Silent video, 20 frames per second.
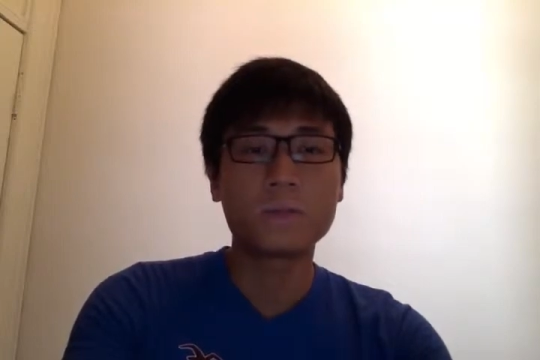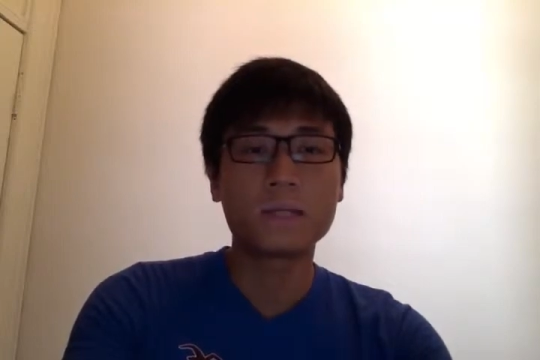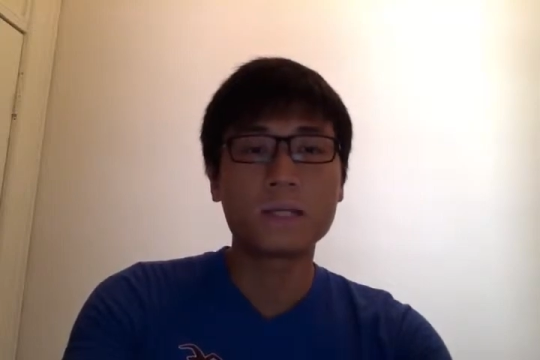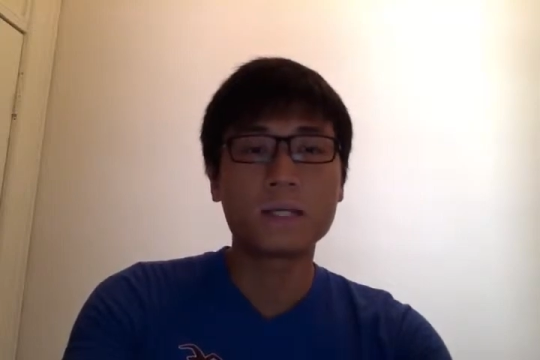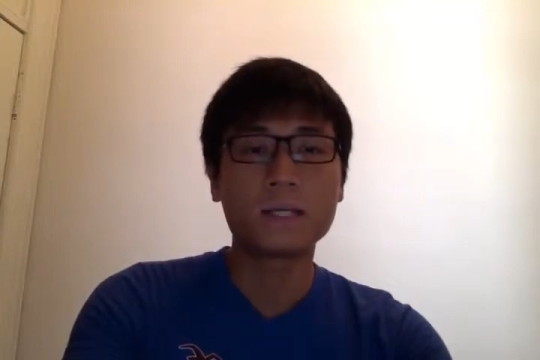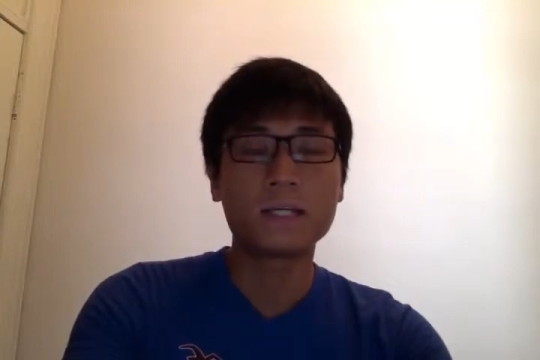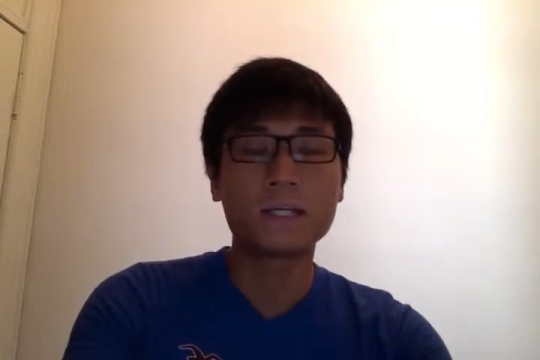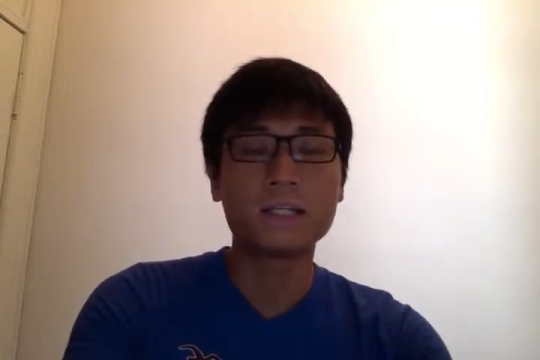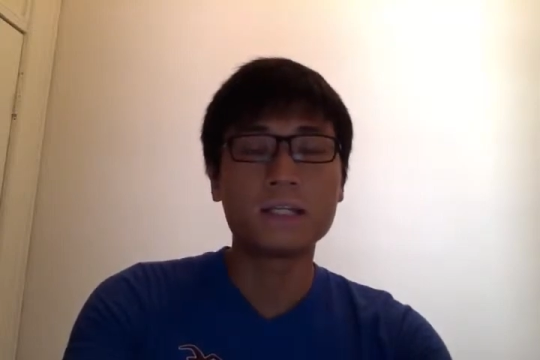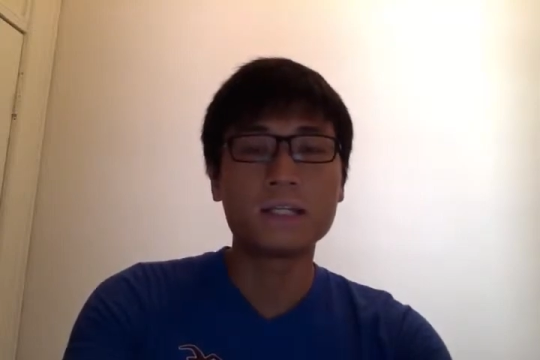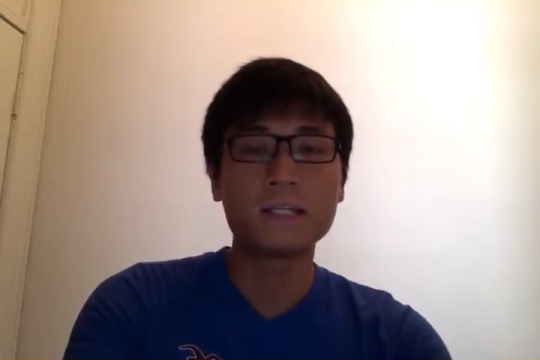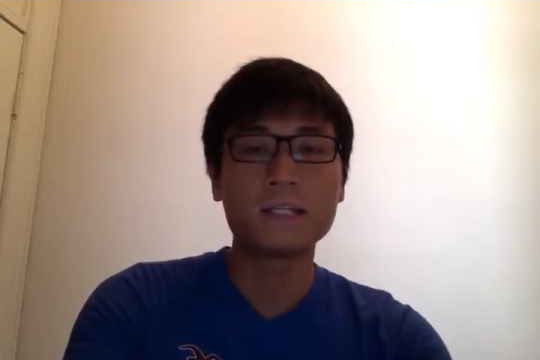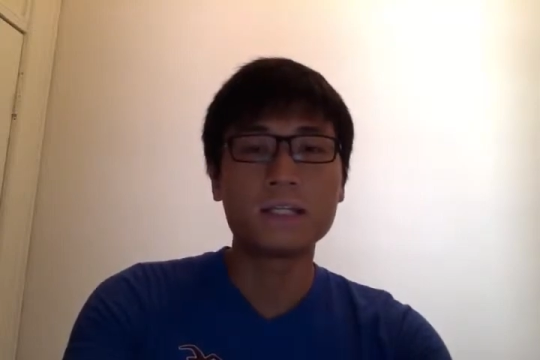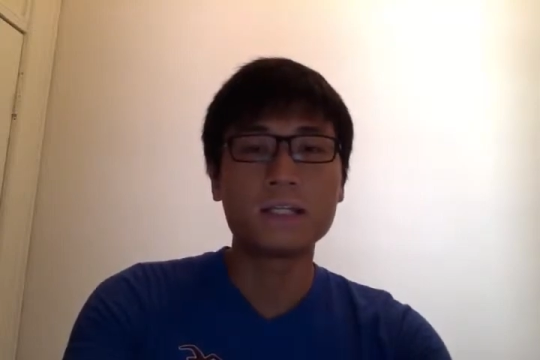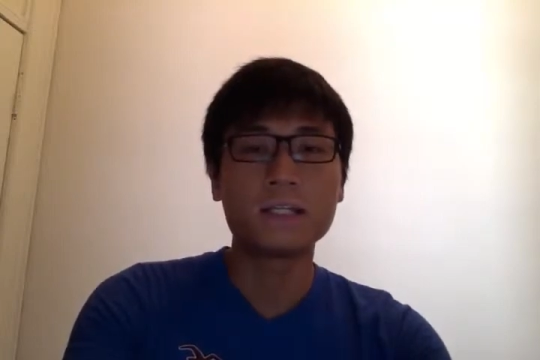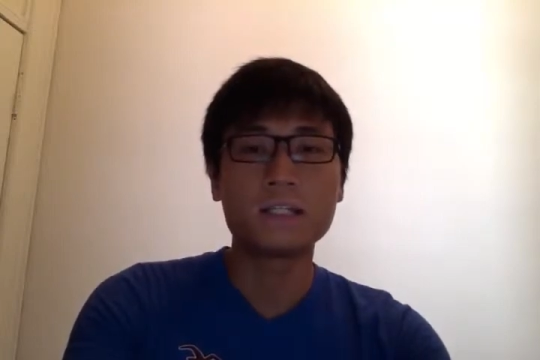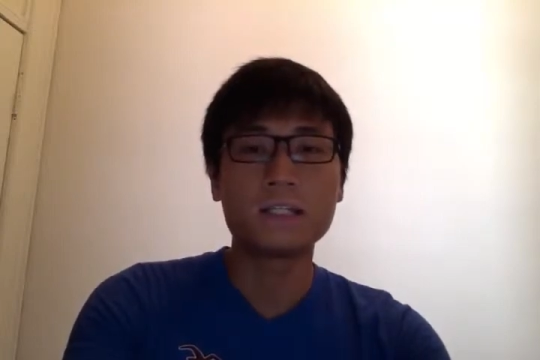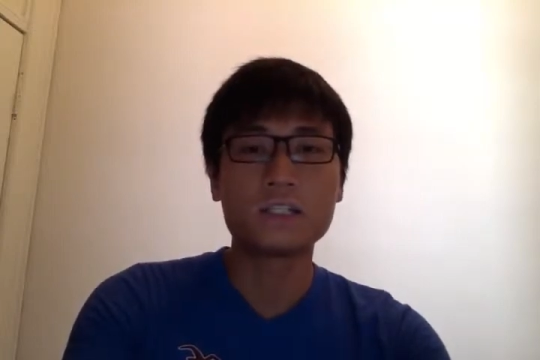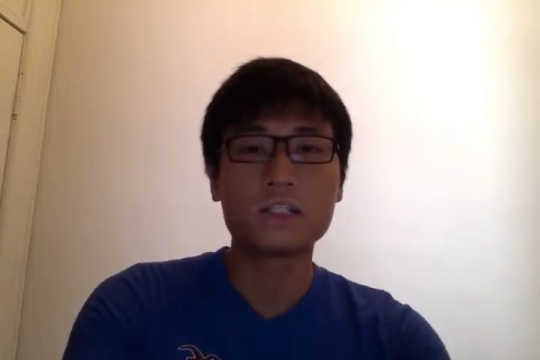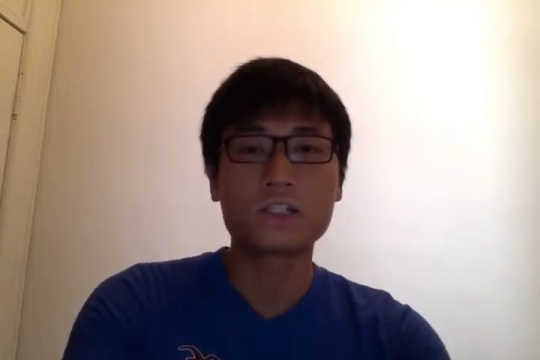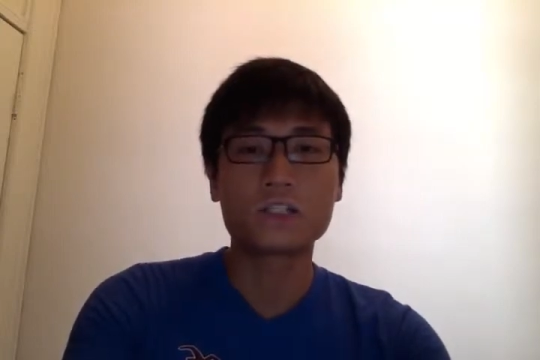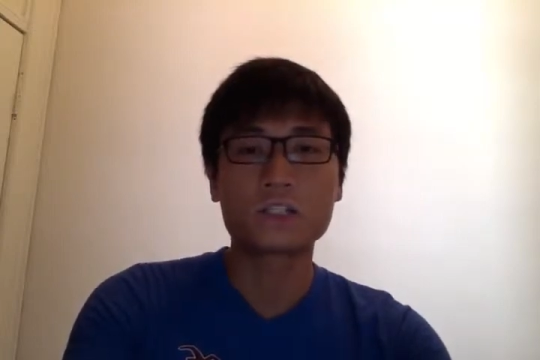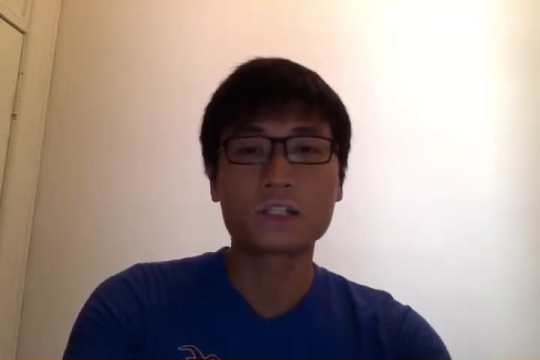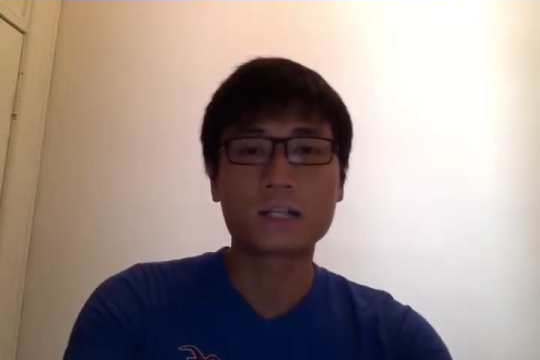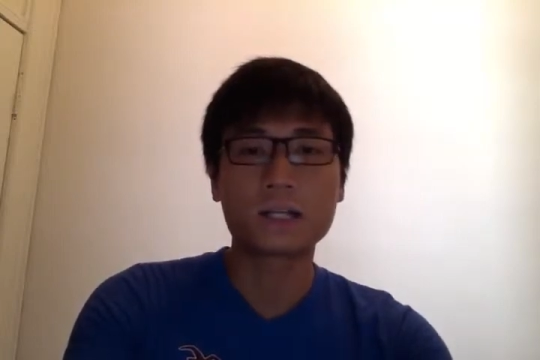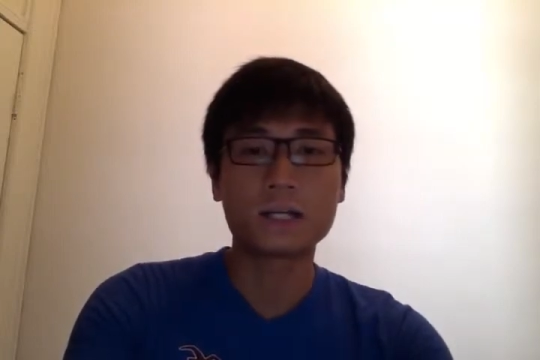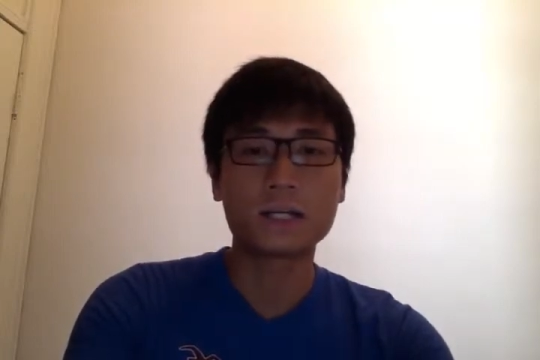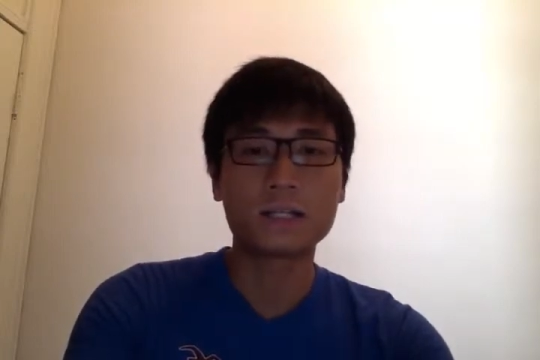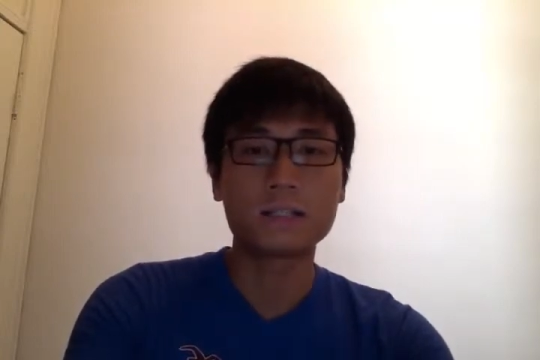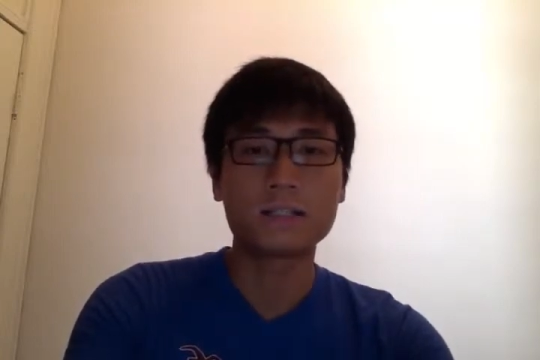playing in each
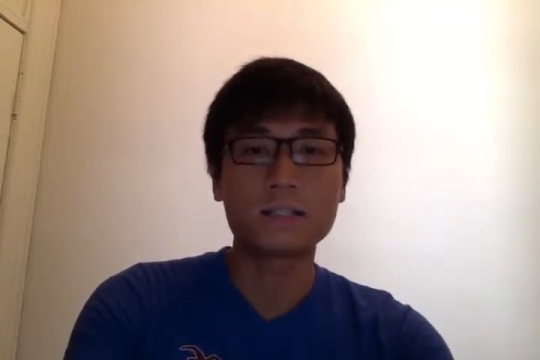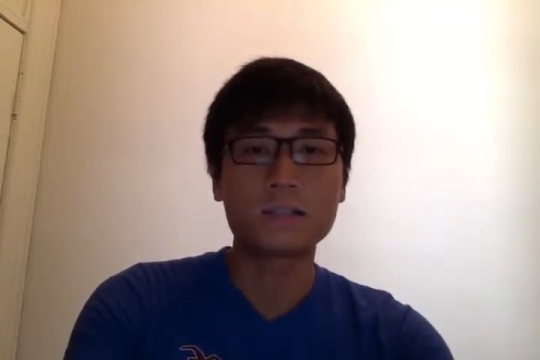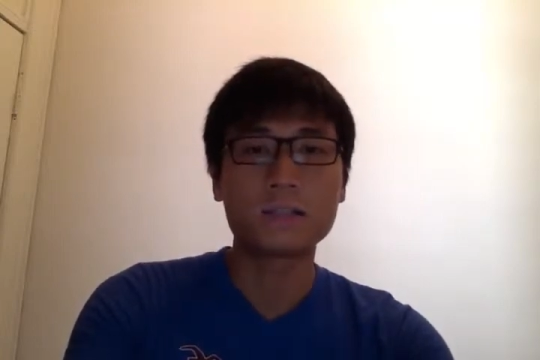side,